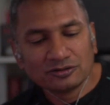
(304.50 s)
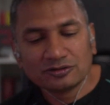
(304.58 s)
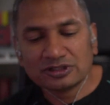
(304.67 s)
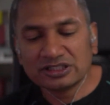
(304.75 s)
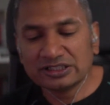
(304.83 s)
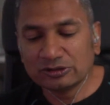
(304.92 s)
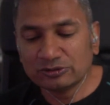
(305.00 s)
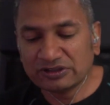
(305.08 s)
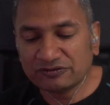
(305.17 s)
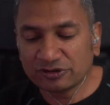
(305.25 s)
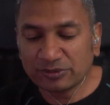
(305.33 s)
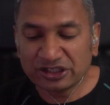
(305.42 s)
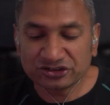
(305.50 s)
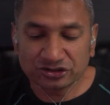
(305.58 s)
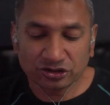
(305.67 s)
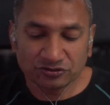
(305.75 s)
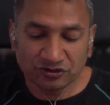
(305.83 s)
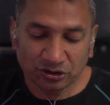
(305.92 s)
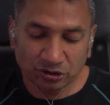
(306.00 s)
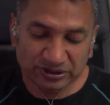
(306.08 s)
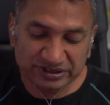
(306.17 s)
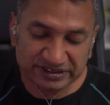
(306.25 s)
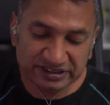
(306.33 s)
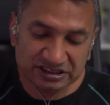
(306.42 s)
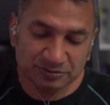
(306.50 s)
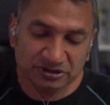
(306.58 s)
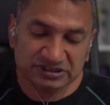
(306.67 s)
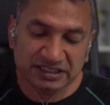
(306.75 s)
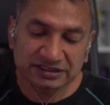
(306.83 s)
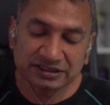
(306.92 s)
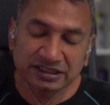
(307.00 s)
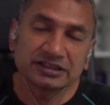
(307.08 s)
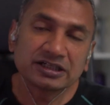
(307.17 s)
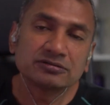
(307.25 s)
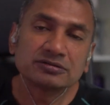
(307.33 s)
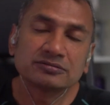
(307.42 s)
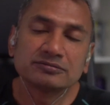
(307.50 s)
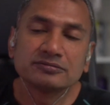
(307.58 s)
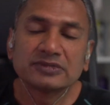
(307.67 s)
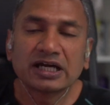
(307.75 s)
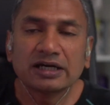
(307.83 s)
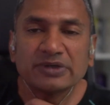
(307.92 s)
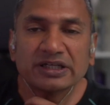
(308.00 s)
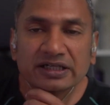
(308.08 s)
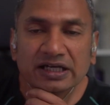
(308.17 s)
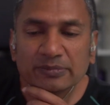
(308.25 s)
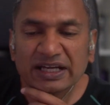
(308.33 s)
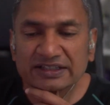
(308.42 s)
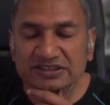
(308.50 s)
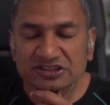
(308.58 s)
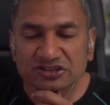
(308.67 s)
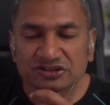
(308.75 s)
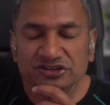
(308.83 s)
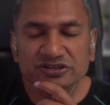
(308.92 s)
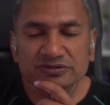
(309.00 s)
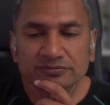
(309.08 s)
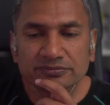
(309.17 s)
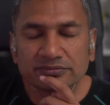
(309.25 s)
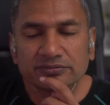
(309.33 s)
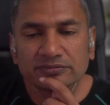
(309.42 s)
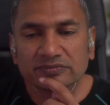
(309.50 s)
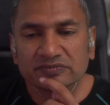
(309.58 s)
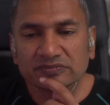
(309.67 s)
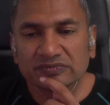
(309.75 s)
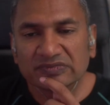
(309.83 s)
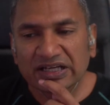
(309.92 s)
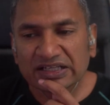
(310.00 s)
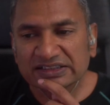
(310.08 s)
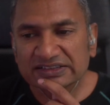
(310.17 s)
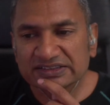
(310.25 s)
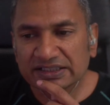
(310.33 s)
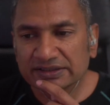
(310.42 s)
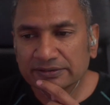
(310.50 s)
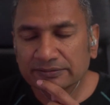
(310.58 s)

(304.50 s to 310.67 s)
clearly with information of who it is, but I know I'm hesitant, as I say.